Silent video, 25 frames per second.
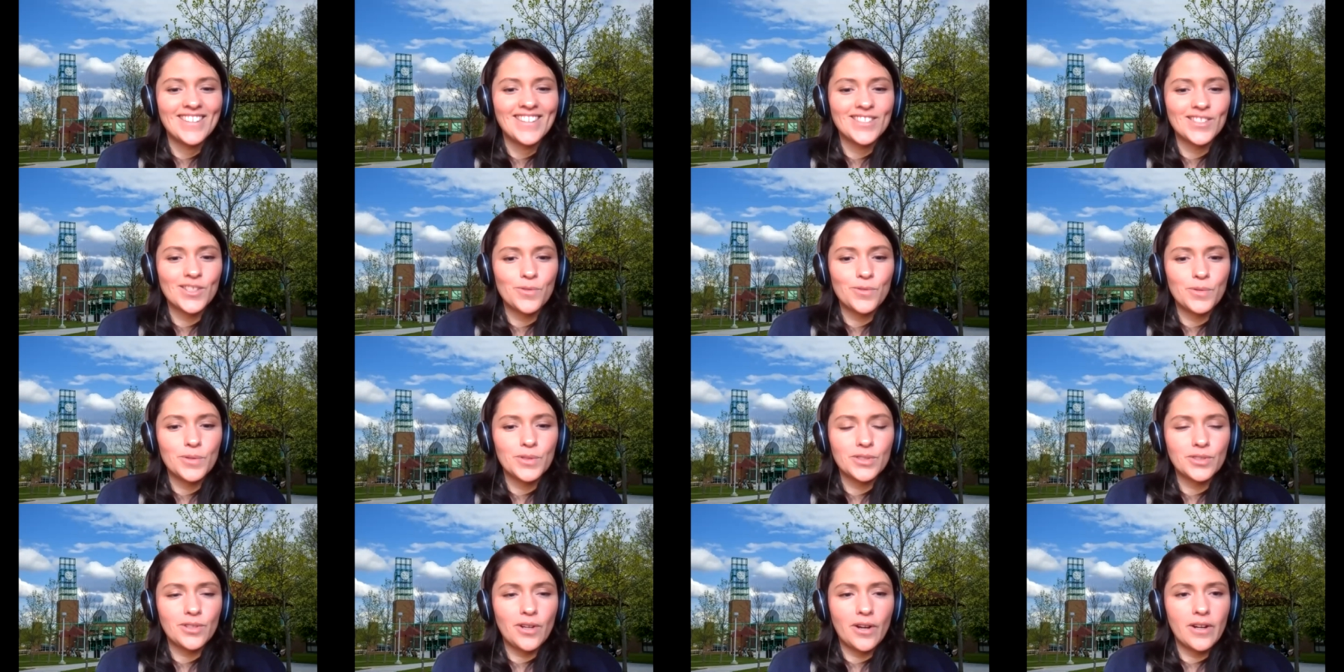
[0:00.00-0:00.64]
So
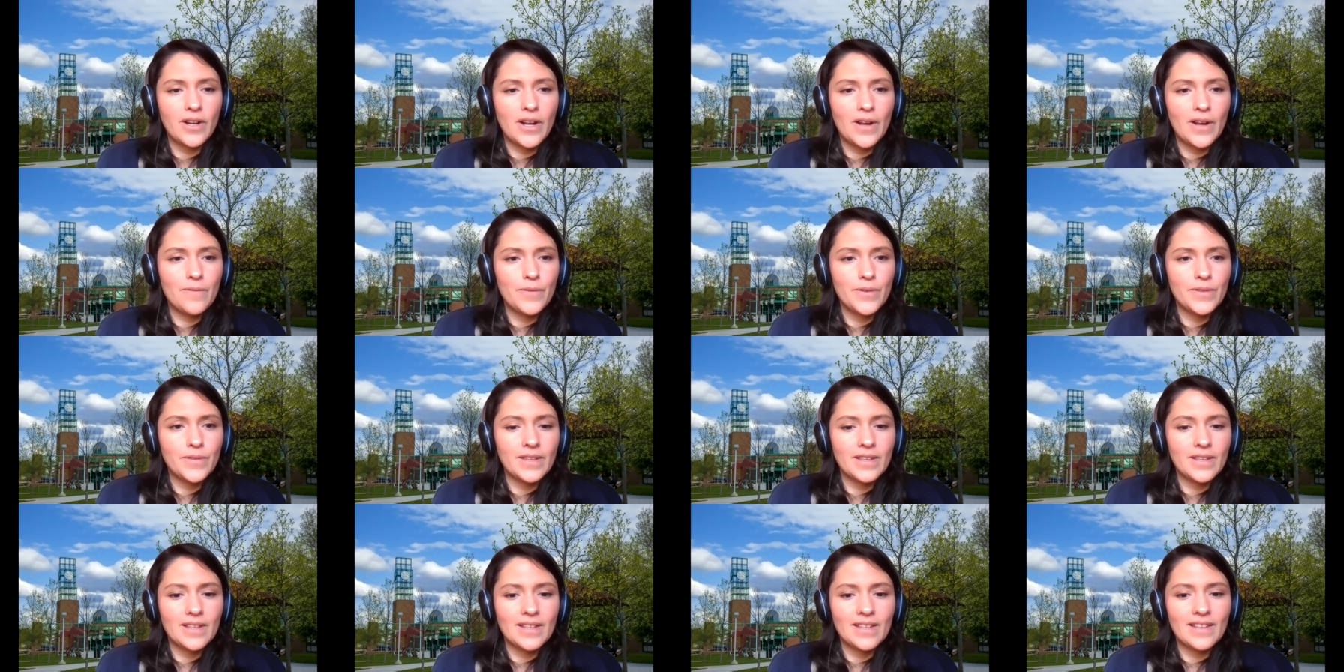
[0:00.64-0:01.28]
we'll start off
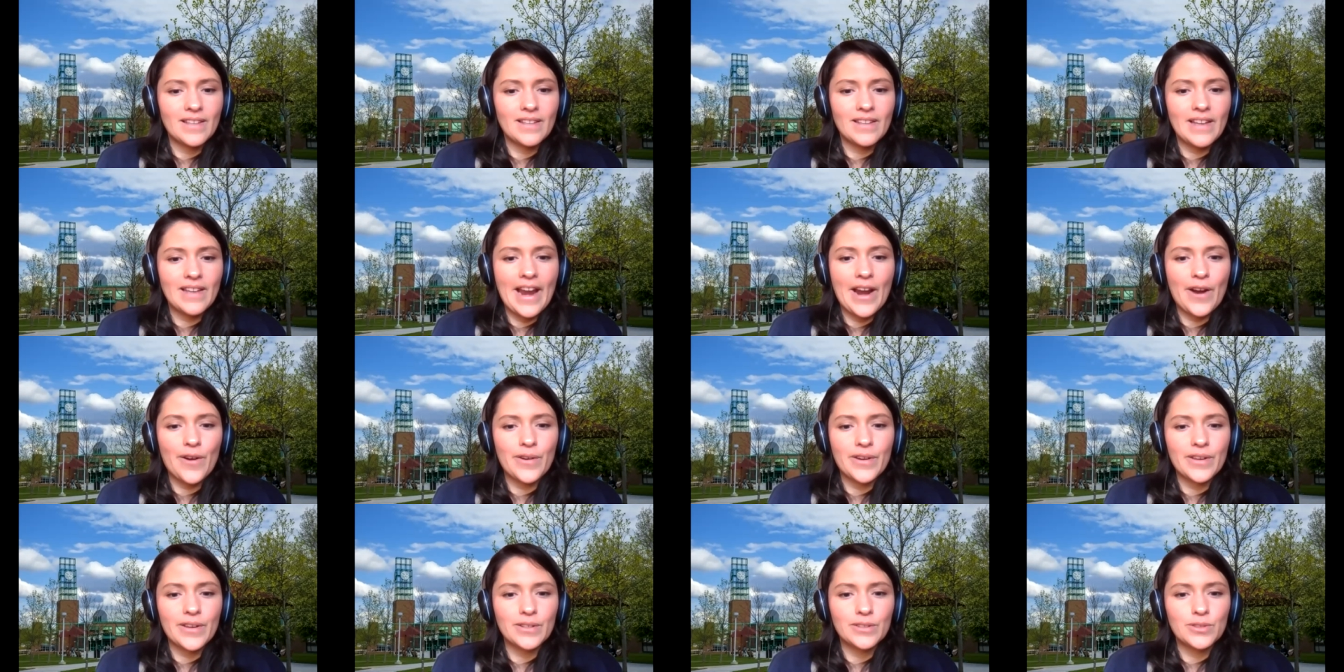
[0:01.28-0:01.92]
with an
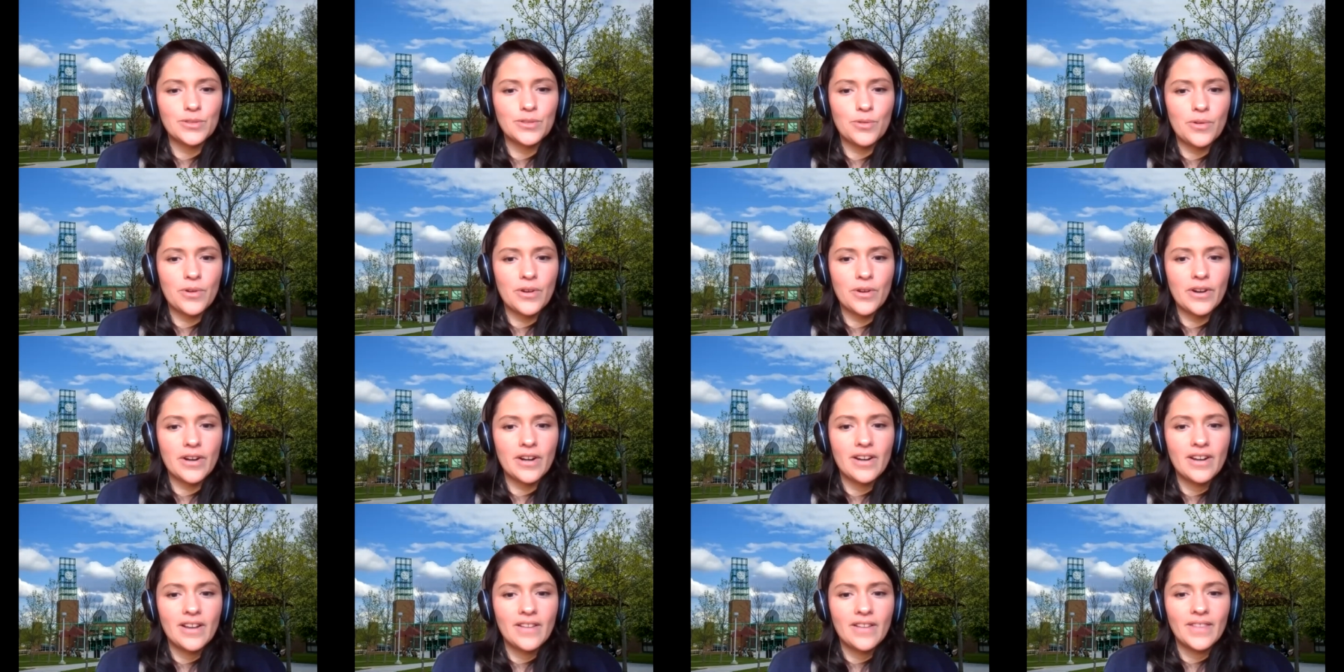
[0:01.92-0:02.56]
aerial
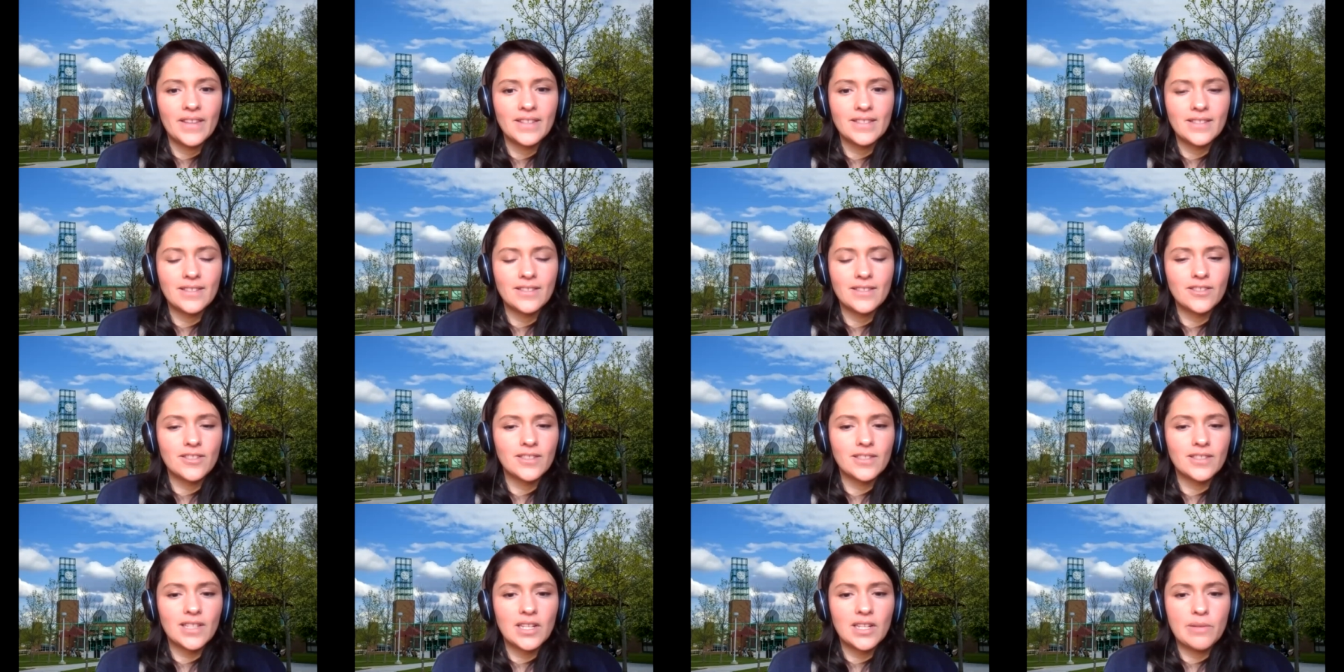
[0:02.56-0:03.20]
tour. This is
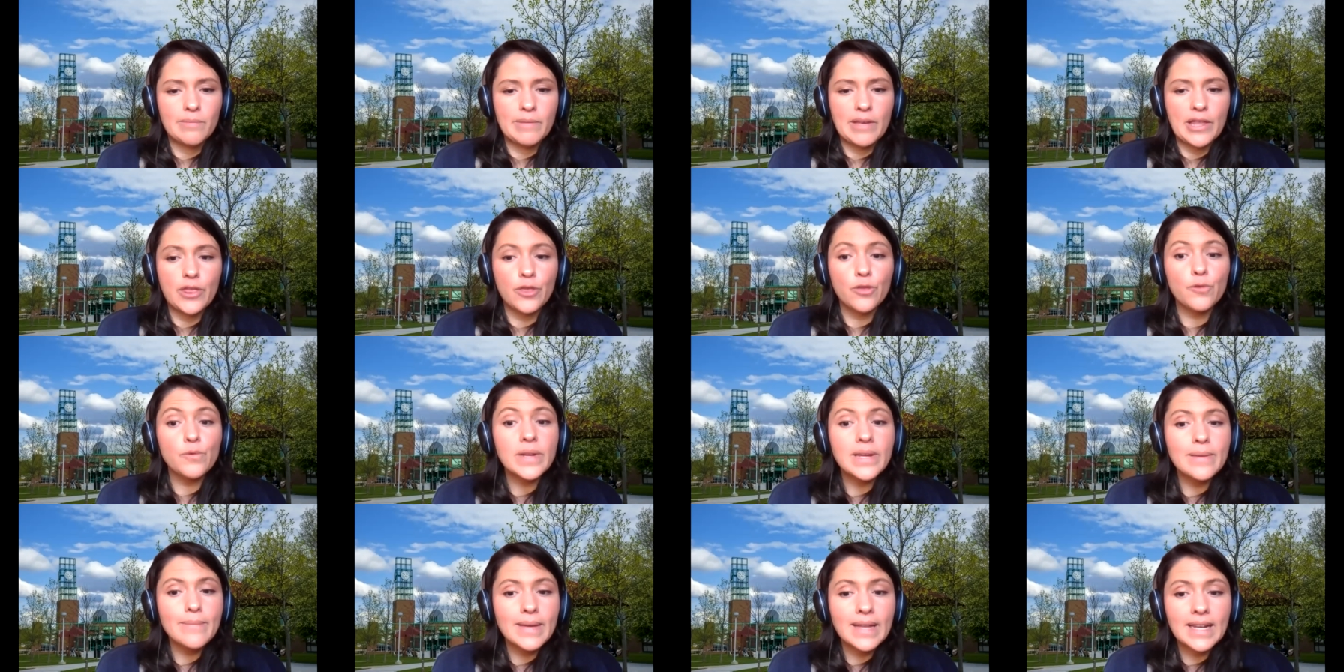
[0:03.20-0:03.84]
just going to be
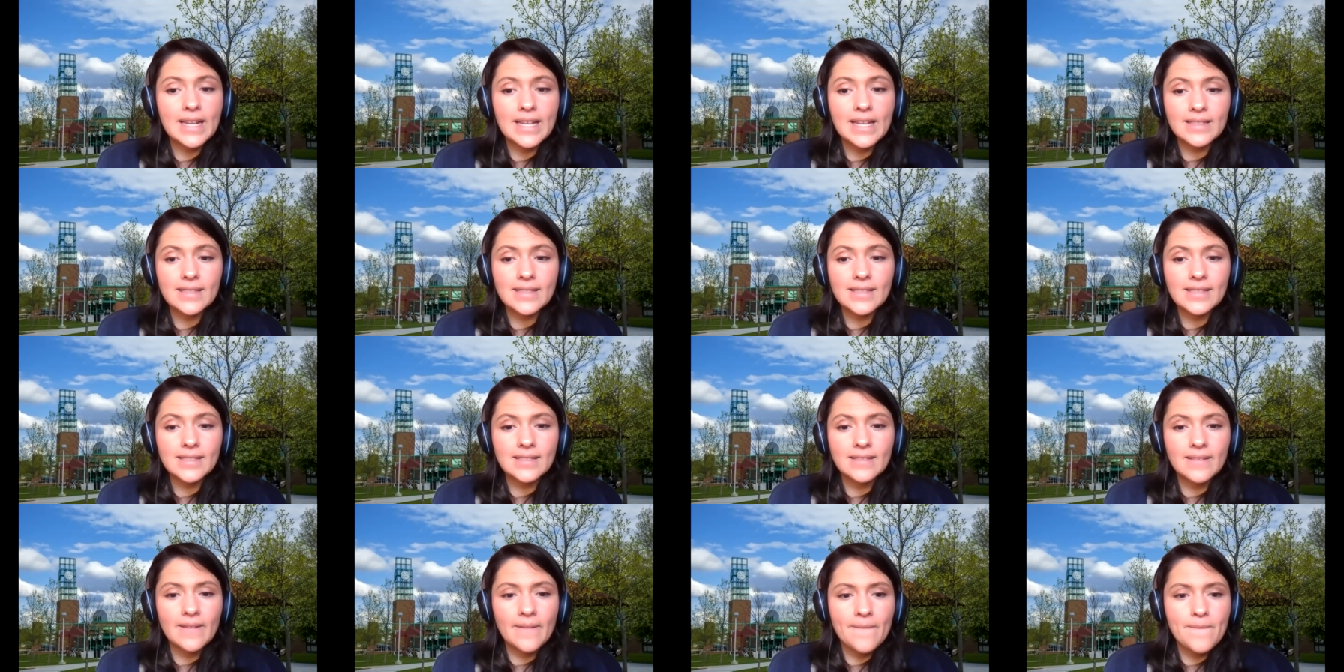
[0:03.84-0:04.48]
three
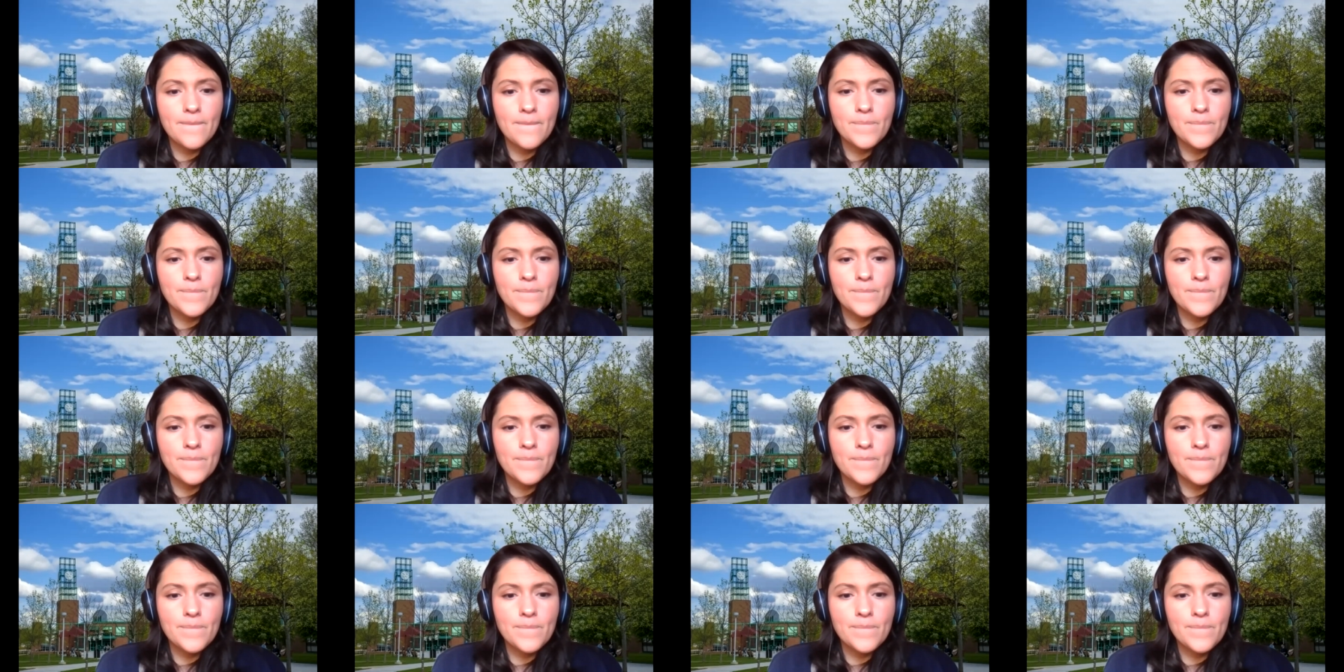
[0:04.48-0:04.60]
minutes.